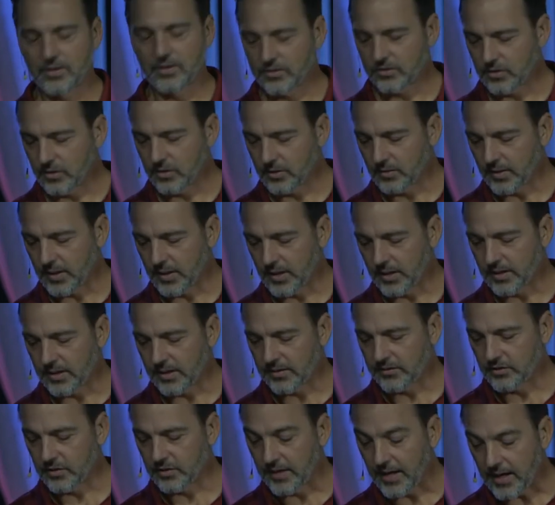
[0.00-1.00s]
so, uh,
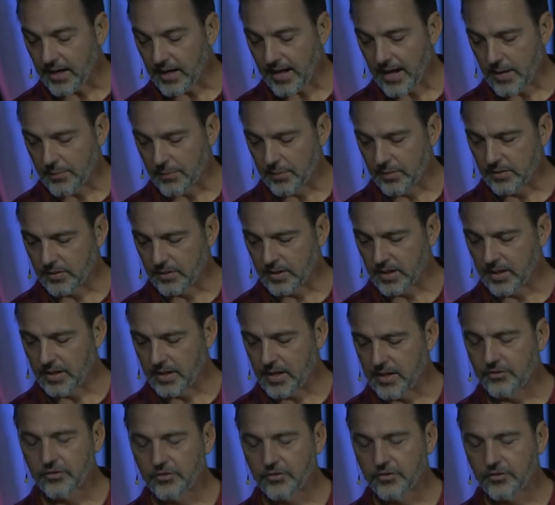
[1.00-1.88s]
so that happened. And,